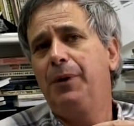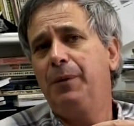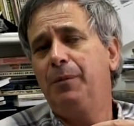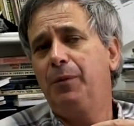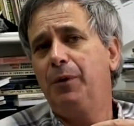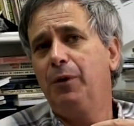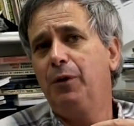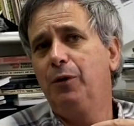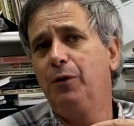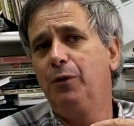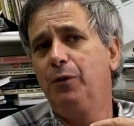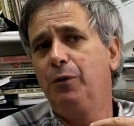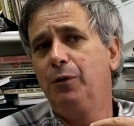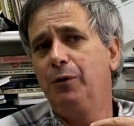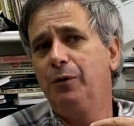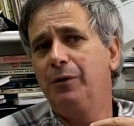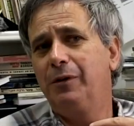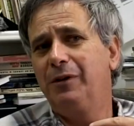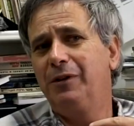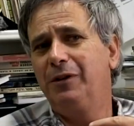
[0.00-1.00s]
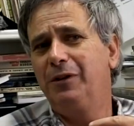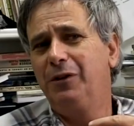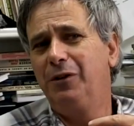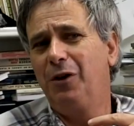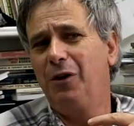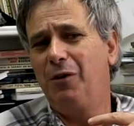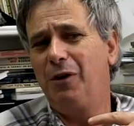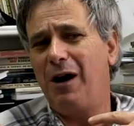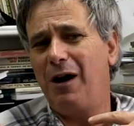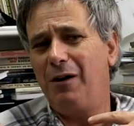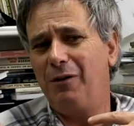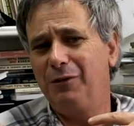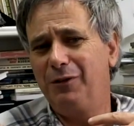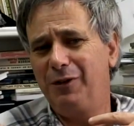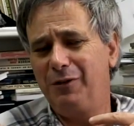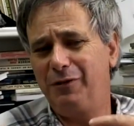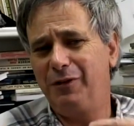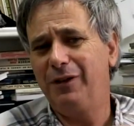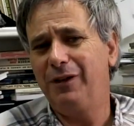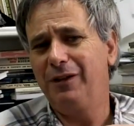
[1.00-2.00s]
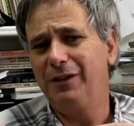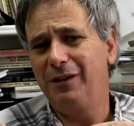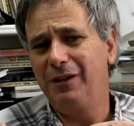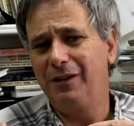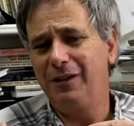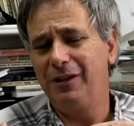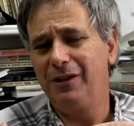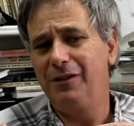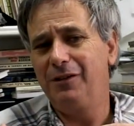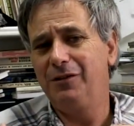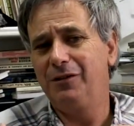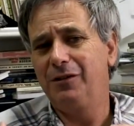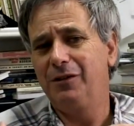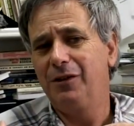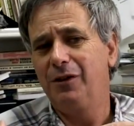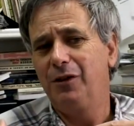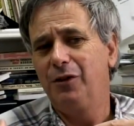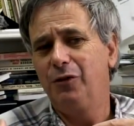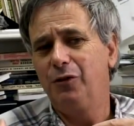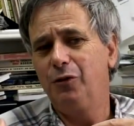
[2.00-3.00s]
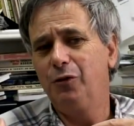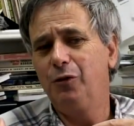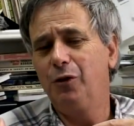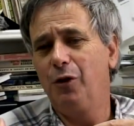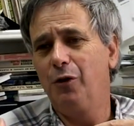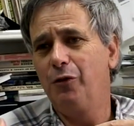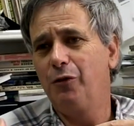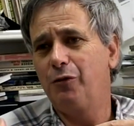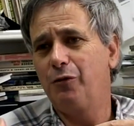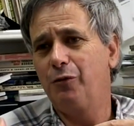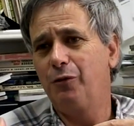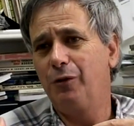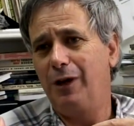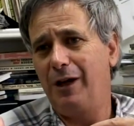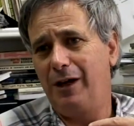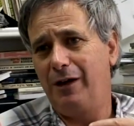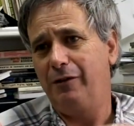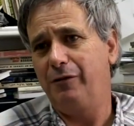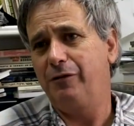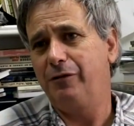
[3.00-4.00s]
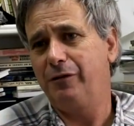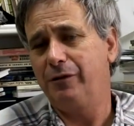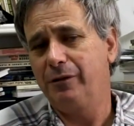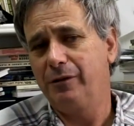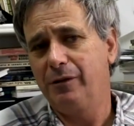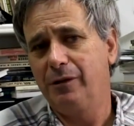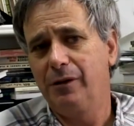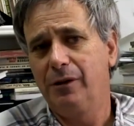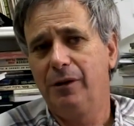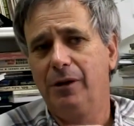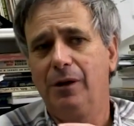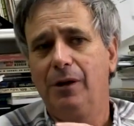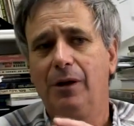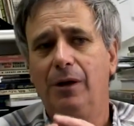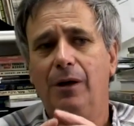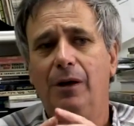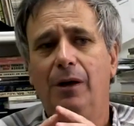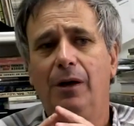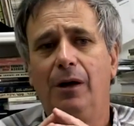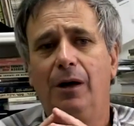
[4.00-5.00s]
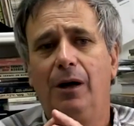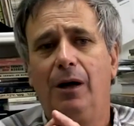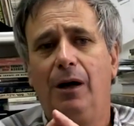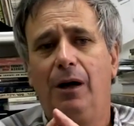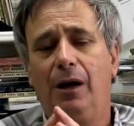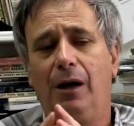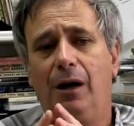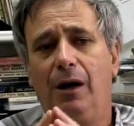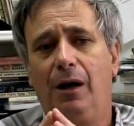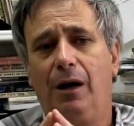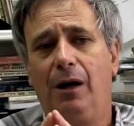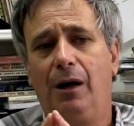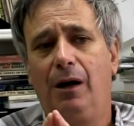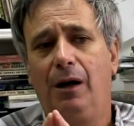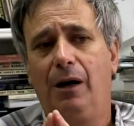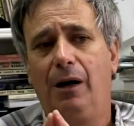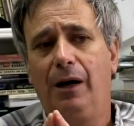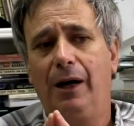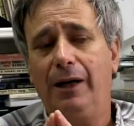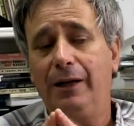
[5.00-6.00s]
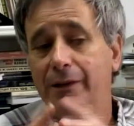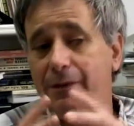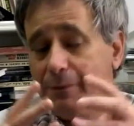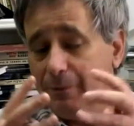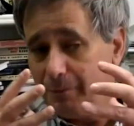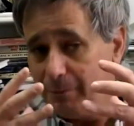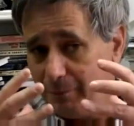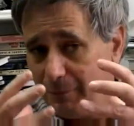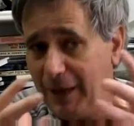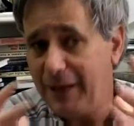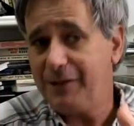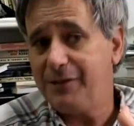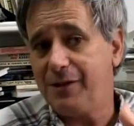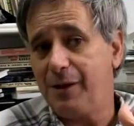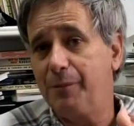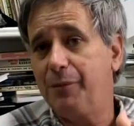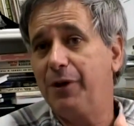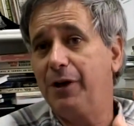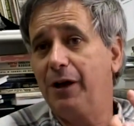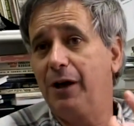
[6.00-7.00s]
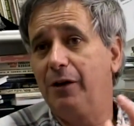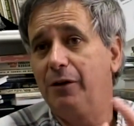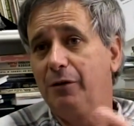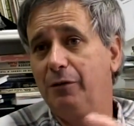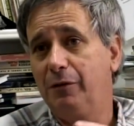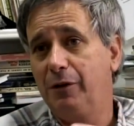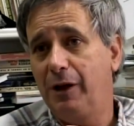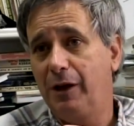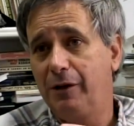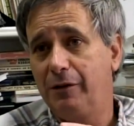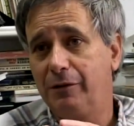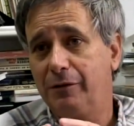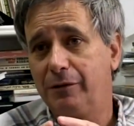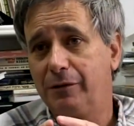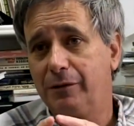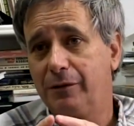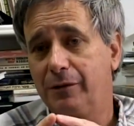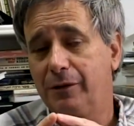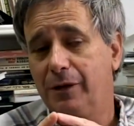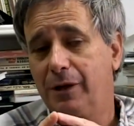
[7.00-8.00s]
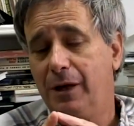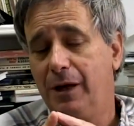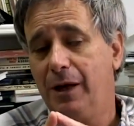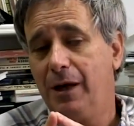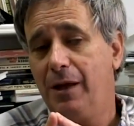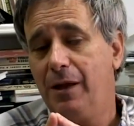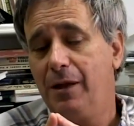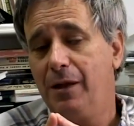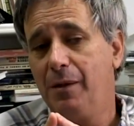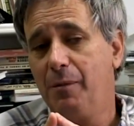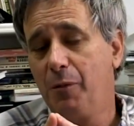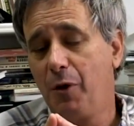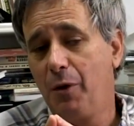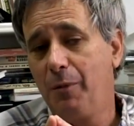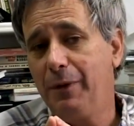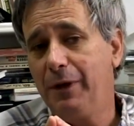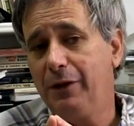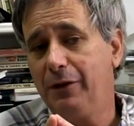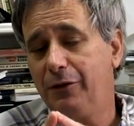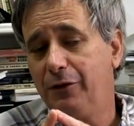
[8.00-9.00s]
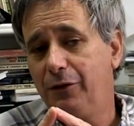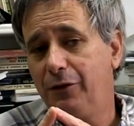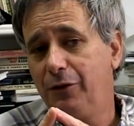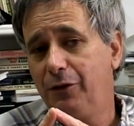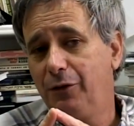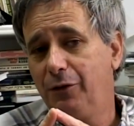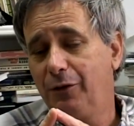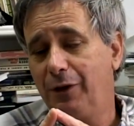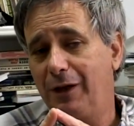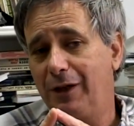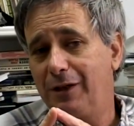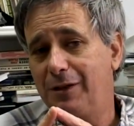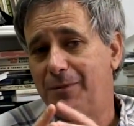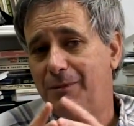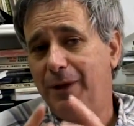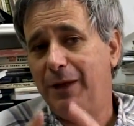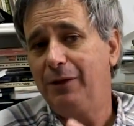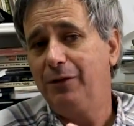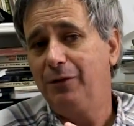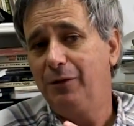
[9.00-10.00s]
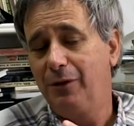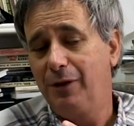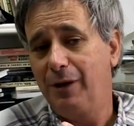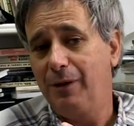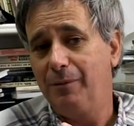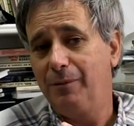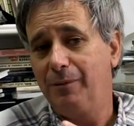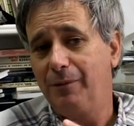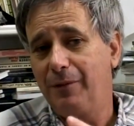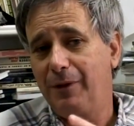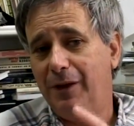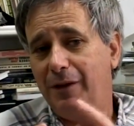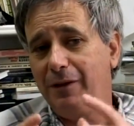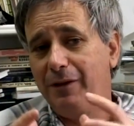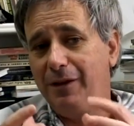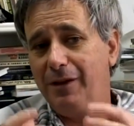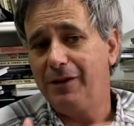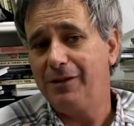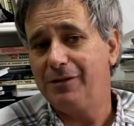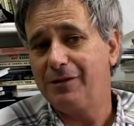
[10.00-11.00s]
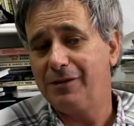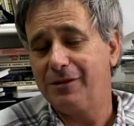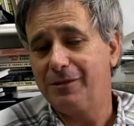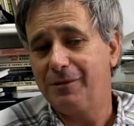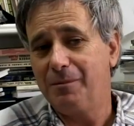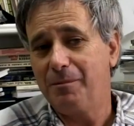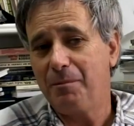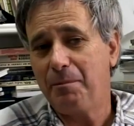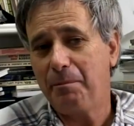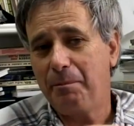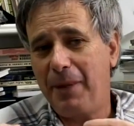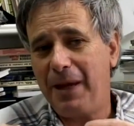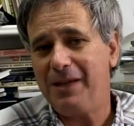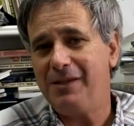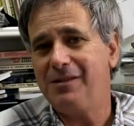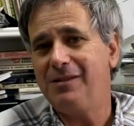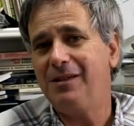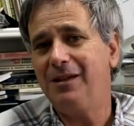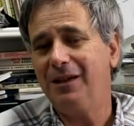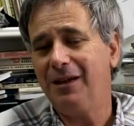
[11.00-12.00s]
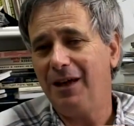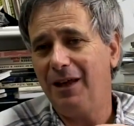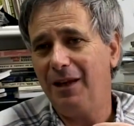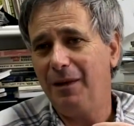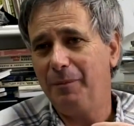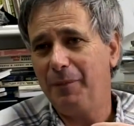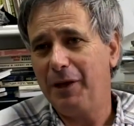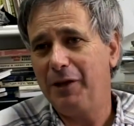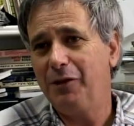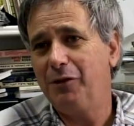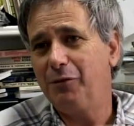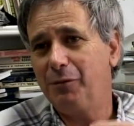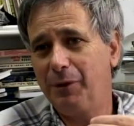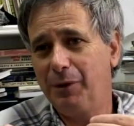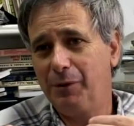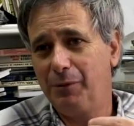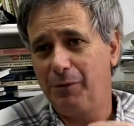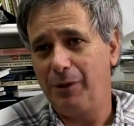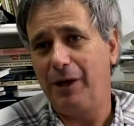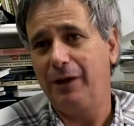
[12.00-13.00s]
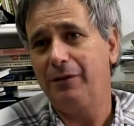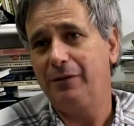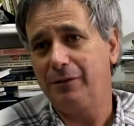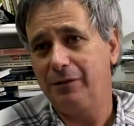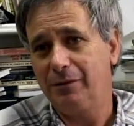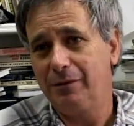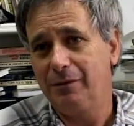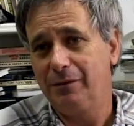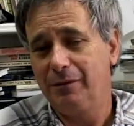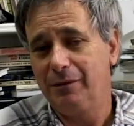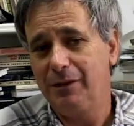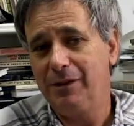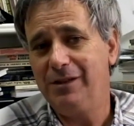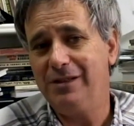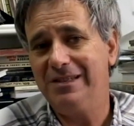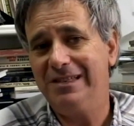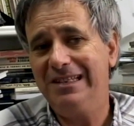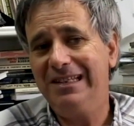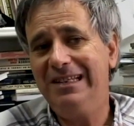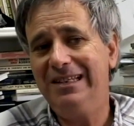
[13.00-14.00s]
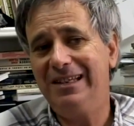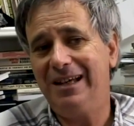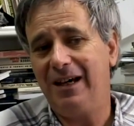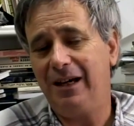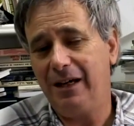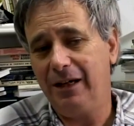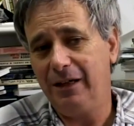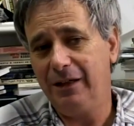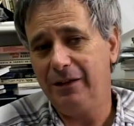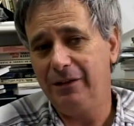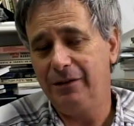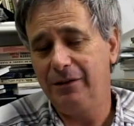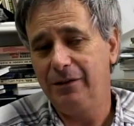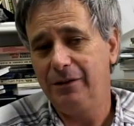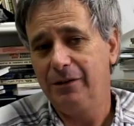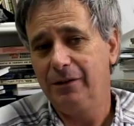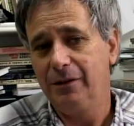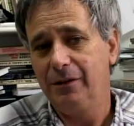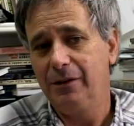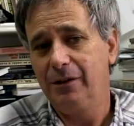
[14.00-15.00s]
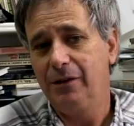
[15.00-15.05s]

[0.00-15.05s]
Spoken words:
people who know how difficult it is to go through life, and made something out of life. The moment you explain to them that this basic elementary right is denied